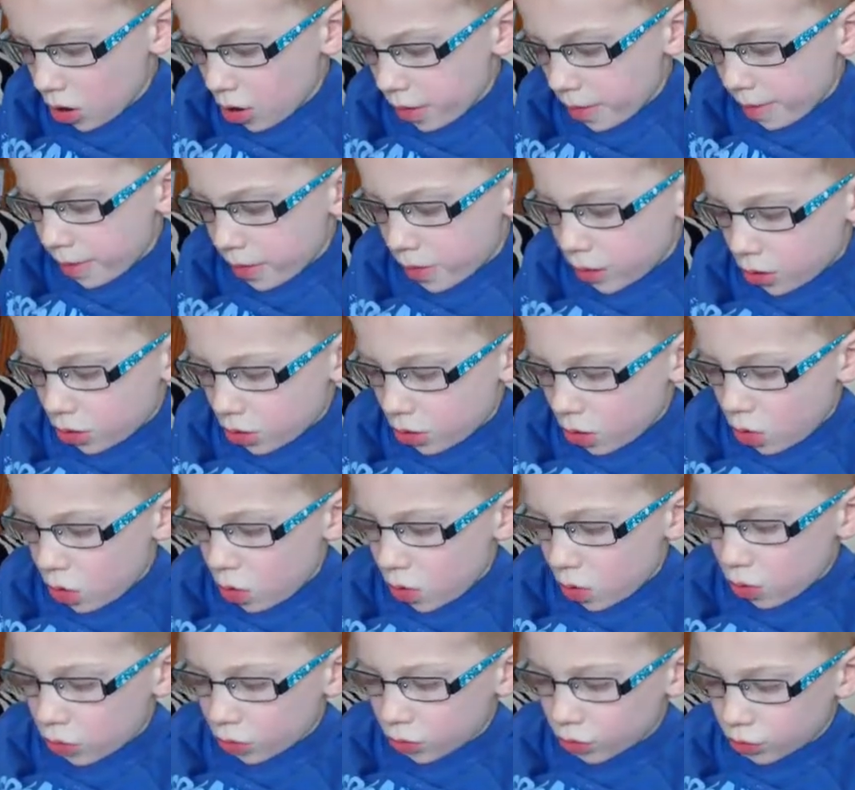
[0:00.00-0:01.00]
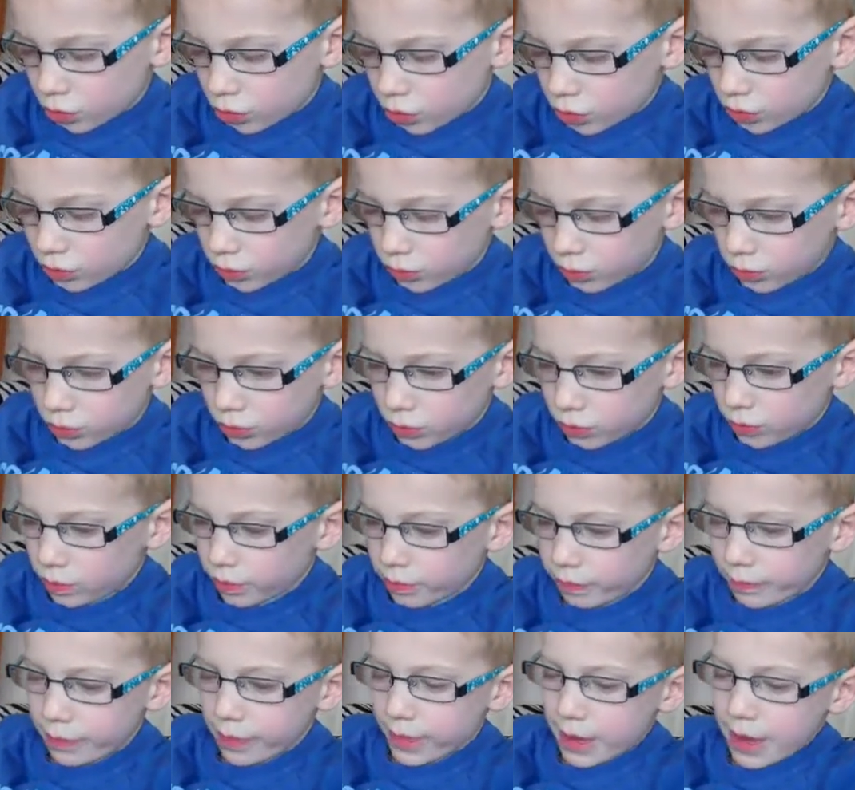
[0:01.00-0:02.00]
Because
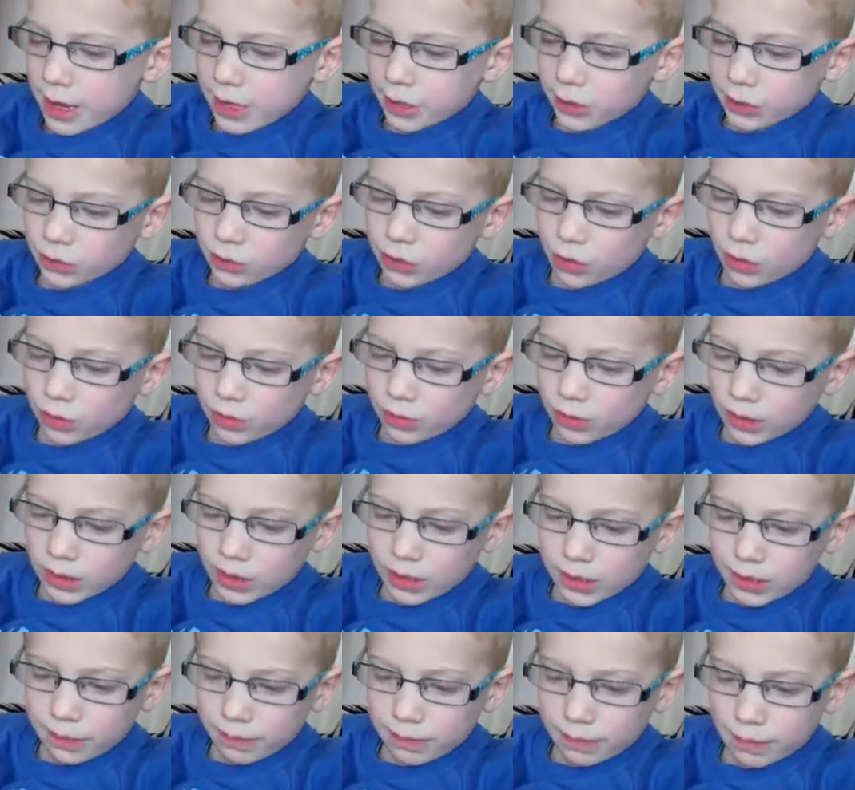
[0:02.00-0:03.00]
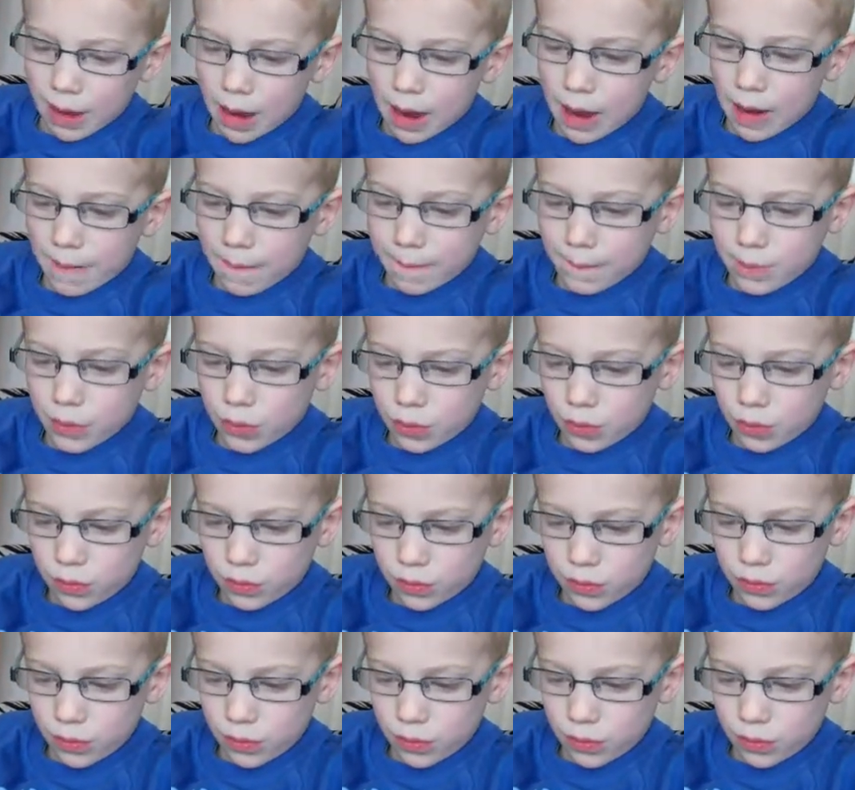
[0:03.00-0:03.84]
bears don't eat bamboo.